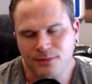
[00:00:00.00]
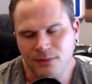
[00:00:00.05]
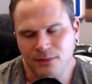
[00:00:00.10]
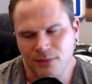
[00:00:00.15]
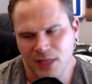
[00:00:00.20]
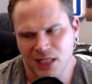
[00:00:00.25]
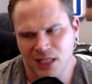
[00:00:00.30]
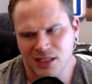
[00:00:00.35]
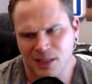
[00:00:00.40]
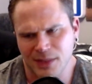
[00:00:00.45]

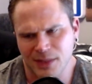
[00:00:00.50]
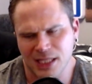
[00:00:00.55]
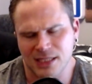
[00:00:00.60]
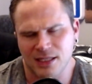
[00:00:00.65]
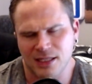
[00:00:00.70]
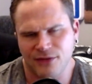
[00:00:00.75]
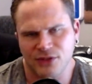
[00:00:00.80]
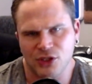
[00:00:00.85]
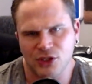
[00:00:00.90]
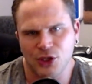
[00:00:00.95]
Some of their
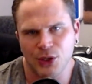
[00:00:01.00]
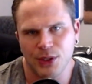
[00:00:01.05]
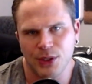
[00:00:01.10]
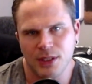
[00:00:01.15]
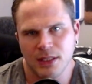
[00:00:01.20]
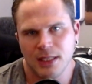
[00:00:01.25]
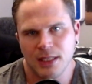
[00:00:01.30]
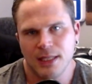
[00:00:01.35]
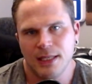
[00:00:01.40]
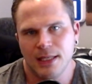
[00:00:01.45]
stuff is good,
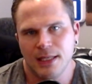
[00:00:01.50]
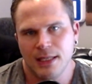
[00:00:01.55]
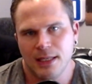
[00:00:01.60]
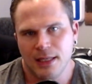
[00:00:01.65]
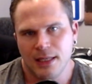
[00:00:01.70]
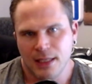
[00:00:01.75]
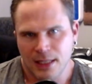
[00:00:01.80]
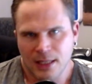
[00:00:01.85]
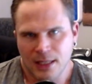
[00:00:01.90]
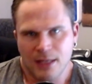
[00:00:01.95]

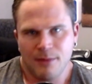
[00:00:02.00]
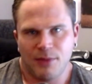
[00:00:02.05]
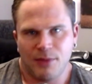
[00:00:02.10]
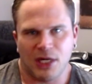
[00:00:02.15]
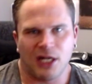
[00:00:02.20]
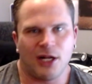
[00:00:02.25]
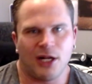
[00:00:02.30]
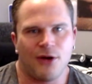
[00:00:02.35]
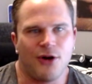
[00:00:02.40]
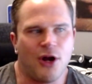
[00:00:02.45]
but
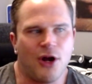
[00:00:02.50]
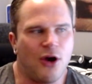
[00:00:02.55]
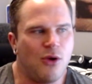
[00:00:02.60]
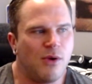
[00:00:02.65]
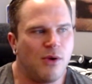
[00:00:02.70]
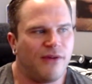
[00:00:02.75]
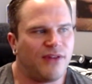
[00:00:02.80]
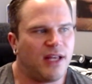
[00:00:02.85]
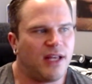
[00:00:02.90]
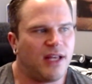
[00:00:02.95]
I don't know
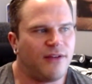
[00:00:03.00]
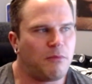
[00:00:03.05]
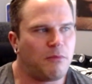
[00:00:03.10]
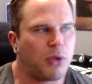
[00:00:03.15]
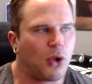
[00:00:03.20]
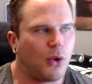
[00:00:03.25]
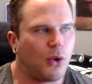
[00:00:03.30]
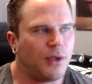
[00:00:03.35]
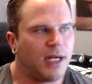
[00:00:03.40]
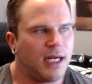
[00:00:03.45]
whether they've
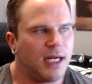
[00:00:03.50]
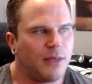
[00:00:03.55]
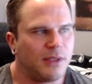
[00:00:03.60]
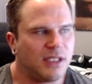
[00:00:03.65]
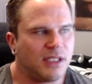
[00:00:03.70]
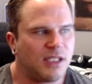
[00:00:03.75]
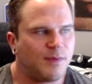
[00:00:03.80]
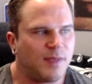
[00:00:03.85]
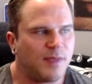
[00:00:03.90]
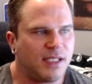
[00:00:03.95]
employed anyone
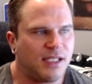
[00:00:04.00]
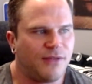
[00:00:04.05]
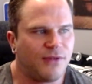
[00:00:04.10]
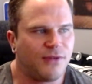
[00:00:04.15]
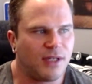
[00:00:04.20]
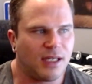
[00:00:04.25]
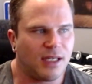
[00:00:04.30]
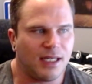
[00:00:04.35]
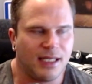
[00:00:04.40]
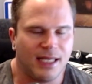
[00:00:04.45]

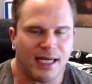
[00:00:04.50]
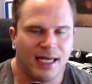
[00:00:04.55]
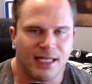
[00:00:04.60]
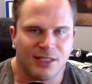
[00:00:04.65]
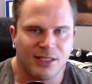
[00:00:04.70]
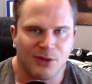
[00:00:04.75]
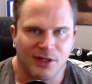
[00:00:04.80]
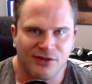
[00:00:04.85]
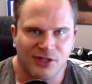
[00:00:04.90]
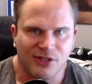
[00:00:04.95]
specifically at
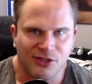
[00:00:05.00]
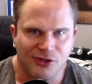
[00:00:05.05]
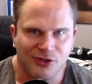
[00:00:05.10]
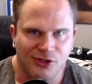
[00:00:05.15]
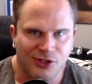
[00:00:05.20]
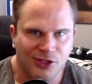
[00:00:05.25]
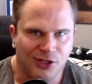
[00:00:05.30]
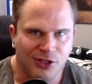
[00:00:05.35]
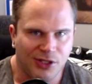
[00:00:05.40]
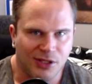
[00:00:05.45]
twentieth century
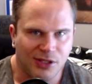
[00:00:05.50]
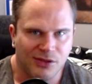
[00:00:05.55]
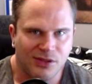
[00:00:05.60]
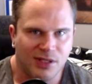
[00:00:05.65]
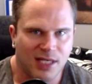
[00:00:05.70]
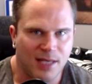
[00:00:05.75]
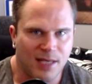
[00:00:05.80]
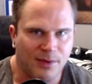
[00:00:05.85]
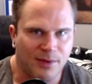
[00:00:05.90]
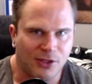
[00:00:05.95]
studios to
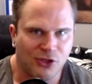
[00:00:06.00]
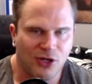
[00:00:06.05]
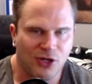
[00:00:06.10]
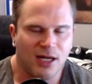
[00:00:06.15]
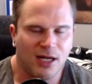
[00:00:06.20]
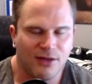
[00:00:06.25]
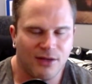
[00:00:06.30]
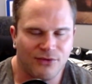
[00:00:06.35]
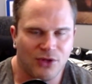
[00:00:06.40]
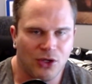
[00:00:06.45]
keep a
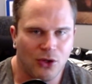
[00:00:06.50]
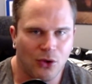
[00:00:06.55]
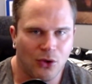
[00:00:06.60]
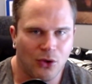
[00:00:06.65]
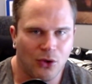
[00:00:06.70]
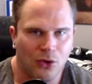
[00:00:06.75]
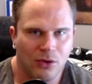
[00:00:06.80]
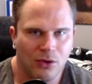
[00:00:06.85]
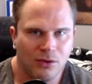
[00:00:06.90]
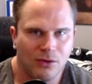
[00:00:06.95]
track of the
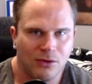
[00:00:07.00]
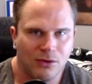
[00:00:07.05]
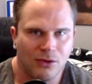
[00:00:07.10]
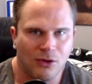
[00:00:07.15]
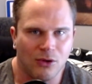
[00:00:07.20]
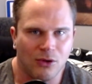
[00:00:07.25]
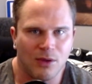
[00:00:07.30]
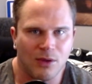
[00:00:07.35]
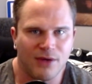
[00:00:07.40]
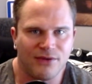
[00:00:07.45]
lore,
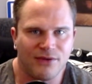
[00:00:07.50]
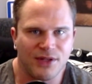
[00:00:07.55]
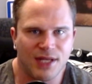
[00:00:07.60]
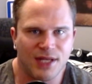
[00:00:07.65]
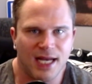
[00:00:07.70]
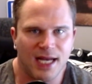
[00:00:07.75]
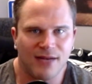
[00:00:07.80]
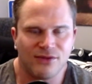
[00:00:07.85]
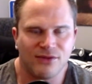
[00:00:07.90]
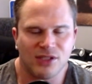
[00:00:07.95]
or whether they
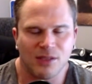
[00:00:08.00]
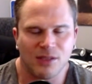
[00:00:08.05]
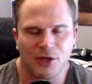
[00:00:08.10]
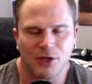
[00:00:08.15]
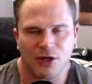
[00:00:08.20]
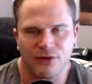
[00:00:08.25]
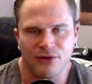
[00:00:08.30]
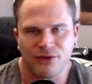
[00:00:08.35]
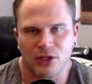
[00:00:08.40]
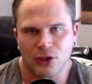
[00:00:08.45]
have someone
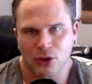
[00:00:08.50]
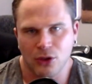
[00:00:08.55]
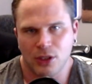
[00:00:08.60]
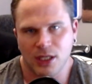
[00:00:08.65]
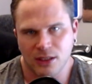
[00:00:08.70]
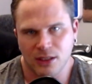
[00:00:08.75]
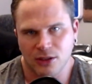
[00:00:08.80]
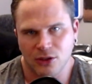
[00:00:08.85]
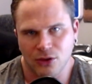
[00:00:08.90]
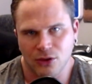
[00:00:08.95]

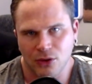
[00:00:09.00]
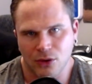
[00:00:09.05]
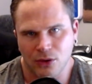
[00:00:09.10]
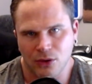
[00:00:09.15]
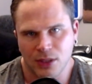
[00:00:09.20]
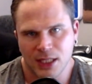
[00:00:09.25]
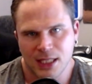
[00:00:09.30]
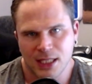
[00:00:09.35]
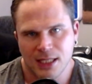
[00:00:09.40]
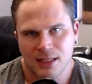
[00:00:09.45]
overlooking the lore
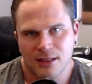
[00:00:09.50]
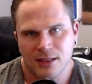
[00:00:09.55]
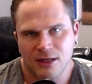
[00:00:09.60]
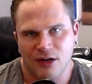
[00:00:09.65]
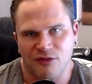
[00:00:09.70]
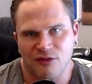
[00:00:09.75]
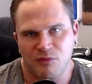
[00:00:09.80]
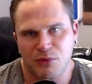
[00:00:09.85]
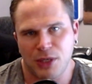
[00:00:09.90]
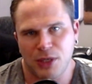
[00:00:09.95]

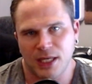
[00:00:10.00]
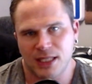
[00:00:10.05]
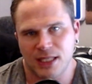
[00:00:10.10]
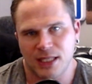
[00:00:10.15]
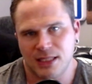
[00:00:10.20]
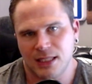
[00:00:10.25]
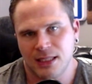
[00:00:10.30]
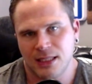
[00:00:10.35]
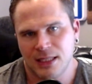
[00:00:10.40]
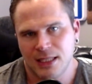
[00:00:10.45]
of
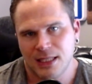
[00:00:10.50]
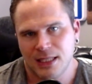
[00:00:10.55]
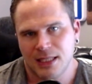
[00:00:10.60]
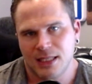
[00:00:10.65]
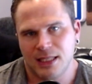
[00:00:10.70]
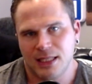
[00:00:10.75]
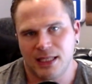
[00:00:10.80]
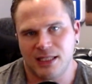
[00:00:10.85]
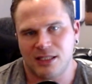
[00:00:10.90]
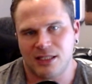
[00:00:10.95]
Predator.
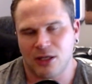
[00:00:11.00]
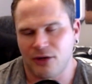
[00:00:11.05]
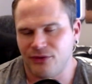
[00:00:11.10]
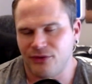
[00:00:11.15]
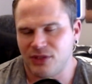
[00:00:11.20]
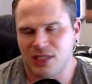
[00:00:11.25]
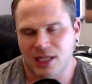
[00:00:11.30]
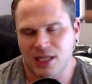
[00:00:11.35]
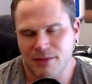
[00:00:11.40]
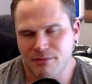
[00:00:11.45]
It's
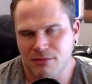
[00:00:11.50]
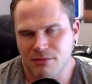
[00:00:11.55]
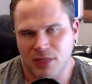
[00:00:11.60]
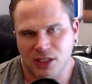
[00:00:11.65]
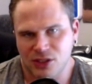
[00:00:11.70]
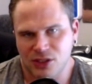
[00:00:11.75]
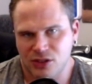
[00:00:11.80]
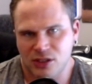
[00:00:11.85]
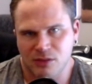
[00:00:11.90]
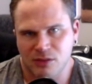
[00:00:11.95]
obviously a
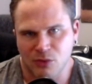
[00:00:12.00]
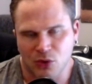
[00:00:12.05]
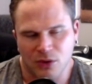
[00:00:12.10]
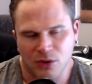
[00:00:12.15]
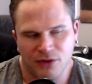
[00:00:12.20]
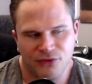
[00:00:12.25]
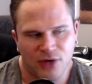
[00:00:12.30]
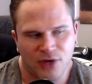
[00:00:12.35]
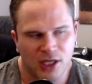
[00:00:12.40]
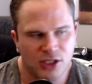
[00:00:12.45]
much smaller
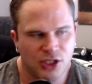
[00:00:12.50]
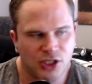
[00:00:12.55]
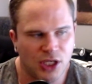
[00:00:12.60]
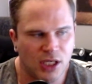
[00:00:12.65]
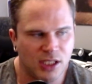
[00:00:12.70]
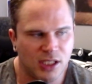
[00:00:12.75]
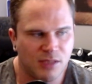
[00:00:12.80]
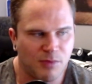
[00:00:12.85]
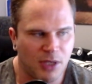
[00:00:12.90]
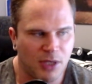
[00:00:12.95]

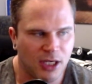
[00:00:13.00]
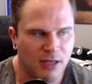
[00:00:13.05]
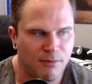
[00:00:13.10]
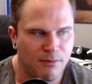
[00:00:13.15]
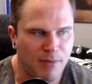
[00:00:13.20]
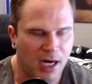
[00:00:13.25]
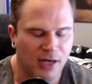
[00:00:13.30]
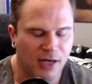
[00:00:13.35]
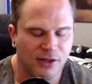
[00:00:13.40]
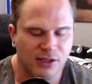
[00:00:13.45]
franchise by
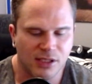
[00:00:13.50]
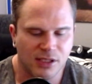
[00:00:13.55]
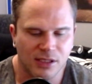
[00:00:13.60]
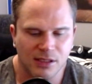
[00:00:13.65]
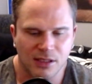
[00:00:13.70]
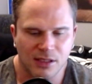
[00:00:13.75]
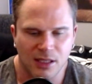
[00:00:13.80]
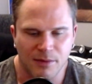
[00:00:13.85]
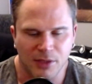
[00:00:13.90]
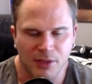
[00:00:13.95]

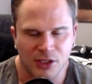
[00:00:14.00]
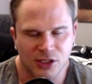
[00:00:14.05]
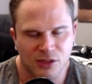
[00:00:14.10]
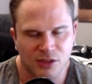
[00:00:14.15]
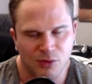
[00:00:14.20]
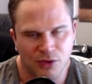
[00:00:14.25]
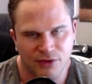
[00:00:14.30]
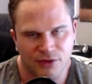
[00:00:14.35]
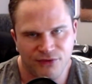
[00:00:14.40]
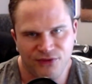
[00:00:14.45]
comparison, a much
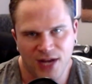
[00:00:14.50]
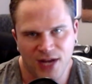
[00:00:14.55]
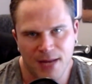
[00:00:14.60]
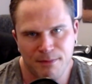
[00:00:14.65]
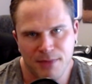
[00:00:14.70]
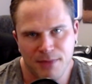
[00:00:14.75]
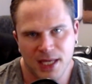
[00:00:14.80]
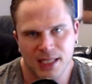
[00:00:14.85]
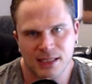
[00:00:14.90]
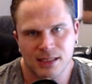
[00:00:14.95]
smaller fan
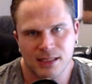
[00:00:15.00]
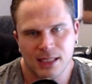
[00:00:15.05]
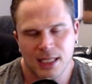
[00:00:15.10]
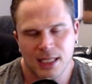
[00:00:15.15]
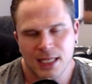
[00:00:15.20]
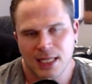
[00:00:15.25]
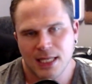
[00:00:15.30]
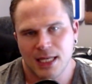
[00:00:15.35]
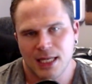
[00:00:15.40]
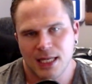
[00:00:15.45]
base.
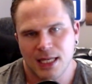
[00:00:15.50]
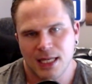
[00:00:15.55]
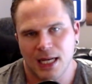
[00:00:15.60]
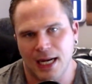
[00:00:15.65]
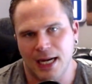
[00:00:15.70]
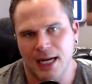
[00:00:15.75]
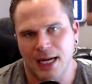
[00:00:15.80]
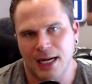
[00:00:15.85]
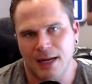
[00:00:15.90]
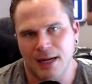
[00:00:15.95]

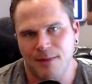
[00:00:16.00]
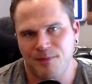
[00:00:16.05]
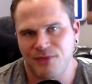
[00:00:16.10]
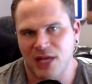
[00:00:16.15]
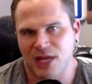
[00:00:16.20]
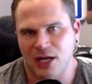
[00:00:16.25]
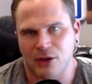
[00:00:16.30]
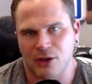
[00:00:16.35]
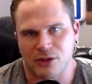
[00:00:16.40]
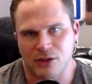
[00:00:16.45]
Um,
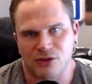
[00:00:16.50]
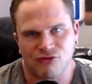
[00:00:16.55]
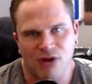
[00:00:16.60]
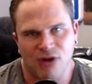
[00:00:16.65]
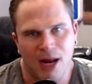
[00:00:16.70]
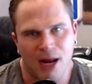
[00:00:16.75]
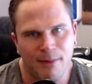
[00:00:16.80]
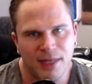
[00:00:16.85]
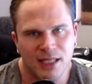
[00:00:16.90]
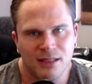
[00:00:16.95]
they're not as
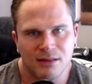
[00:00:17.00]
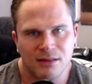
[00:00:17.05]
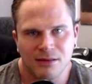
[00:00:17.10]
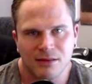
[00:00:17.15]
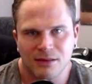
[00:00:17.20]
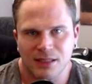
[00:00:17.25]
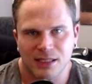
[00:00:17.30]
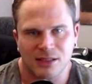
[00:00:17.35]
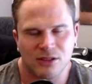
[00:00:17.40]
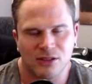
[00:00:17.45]
rabid
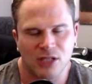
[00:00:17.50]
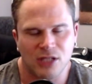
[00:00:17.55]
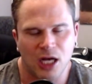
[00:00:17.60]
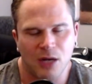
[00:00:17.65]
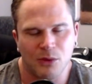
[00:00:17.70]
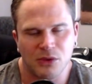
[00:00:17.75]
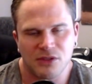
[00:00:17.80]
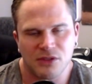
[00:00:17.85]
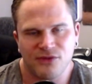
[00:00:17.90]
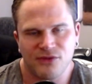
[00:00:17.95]
as Star
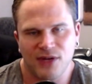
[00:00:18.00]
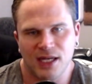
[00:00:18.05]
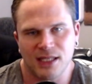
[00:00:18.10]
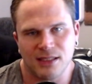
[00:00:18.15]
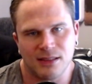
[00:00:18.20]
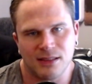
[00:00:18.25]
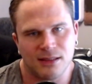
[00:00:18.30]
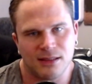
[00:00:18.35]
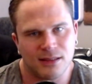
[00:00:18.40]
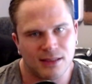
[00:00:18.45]
Wars
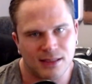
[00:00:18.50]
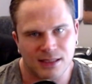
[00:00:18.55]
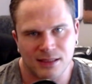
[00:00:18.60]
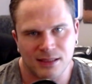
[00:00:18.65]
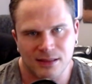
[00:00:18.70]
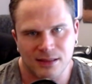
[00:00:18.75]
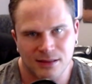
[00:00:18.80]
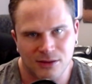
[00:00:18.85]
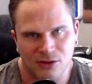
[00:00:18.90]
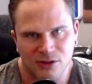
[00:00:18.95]
fans, because
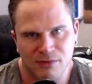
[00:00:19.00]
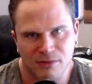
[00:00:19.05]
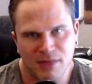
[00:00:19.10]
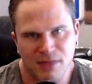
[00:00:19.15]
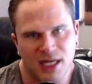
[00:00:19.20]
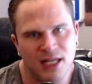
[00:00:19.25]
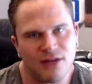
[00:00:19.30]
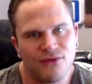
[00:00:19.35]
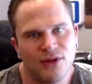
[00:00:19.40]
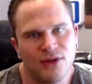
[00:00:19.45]
there's not as
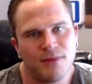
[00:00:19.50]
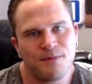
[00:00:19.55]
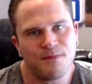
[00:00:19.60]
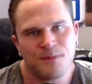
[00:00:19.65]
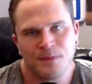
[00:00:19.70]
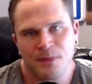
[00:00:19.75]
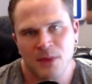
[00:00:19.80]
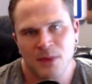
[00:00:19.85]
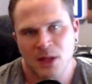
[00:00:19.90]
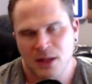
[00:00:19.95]
many of them.
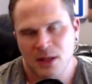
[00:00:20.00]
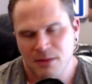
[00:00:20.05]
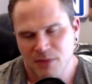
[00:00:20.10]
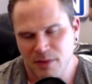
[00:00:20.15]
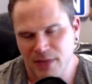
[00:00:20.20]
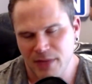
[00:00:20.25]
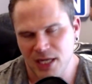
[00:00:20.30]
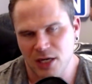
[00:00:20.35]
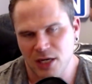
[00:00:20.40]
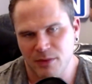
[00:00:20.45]
But
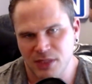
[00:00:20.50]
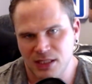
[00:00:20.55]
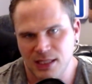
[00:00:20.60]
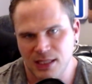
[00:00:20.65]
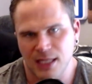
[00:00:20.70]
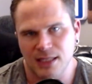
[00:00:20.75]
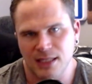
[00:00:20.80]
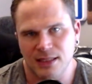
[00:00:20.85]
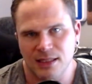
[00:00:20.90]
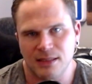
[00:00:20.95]
make no
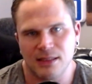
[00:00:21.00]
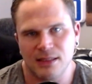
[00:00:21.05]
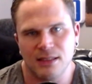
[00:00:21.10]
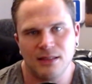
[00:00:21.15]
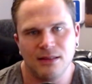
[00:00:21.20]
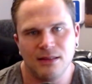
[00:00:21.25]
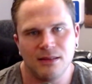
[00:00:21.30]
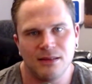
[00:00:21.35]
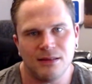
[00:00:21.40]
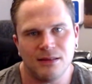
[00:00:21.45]
mistake,
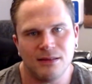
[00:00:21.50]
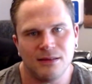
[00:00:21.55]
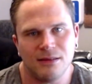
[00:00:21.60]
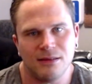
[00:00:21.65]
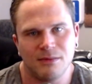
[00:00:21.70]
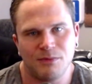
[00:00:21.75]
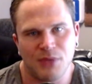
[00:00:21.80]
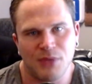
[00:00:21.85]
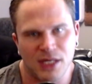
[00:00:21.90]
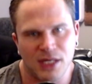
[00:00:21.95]
Disney,
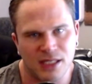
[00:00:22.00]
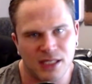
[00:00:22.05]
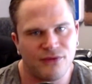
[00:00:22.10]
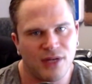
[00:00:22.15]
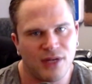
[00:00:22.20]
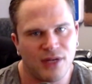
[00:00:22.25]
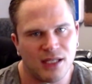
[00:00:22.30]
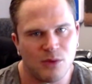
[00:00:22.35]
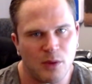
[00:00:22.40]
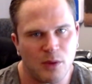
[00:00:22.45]
Predator
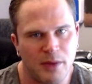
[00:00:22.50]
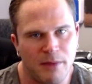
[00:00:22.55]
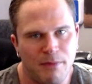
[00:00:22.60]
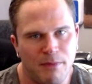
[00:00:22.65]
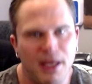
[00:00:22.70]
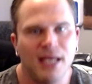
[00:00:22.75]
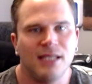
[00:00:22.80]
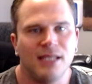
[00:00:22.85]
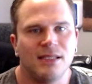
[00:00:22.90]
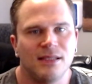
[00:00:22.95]
fans will be
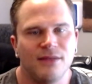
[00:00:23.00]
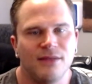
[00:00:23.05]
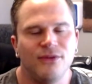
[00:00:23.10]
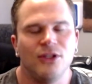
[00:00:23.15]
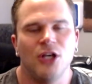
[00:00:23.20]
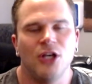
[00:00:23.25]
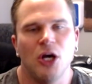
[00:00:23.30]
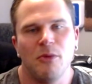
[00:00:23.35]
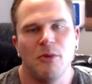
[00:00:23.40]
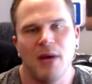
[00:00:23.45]
pissed if you
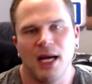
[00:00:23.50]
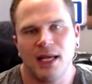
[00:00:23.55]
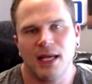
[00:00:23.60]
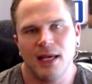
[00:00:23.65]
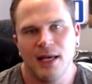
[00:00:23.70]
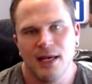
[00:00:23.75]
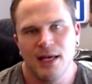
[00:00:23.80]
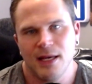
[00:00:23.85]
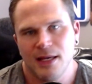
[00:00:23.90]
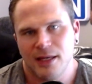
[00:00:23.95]
go back
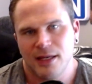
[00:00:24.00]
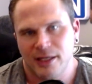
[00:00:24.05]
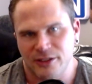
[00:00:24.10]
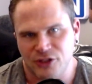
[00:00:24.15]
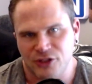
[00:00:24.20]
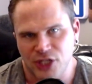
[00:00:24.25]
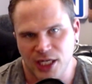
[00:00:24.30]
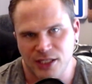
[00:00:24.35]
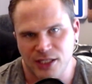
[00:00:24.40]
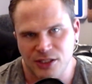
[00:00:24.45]
and
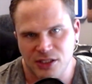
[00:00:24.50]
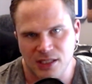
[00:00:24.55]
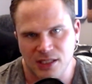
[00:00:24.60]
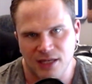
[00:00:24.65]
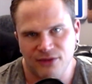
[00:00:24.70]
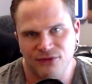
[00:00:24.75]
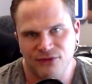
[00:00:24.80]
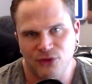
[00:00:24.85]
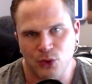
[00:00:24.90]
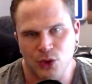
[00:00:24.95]
change
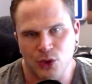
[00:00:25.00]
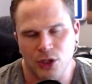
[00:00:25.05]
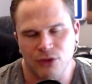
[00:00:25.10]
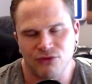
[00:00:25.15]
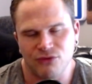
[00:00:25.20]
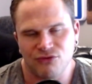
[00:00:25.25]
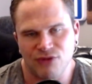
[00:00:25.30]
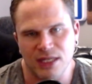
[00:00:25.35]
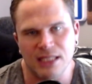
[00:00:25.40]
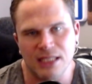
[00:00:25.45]
stuff for no
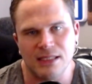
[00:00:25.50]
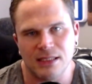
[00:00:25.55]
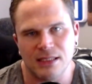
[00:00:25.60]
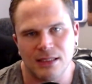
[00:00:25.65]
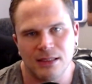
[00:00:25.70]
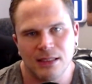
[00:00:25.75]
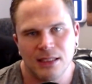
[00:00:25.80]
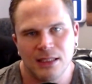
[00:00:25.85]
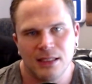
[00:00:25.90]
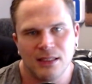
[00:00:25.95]

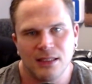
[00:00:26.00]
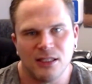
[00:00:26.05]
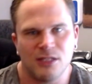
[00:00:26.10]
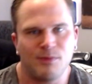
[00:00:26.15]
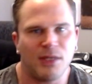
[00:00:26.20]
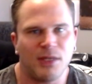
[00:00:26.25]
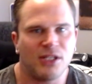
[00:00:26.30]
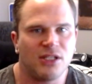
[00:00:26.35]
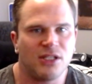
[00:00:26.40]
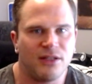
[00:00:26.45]
reason,
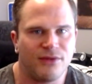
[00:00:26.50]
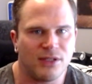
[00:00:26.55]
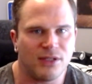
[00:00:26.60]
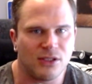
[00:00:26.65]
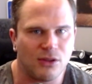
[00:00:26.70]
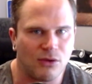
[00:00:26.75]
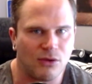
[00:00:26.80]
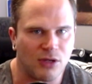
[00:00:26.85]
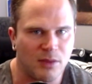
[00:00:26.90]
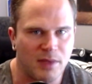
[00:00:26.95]
especially if it's
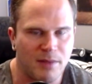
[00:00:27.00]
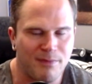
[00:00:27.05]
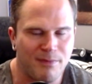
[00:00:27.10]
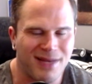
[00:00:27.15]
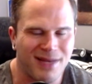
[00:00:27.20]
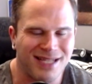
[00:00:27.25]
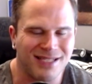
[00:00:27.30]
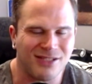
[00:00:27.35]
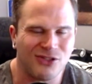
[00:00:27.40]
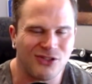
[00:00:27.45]
not going to be a
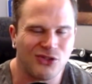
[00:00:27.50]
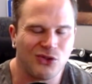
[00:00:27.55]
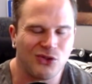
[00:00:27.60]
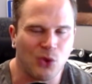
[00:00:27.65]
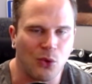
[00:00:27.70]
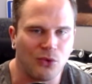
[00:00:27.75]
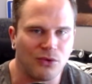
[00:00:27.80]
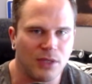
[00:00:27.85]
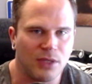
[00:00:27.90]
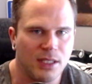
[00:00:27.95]
better
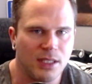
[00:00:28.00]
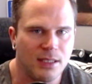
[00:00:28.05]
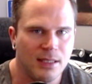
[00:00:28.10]
story.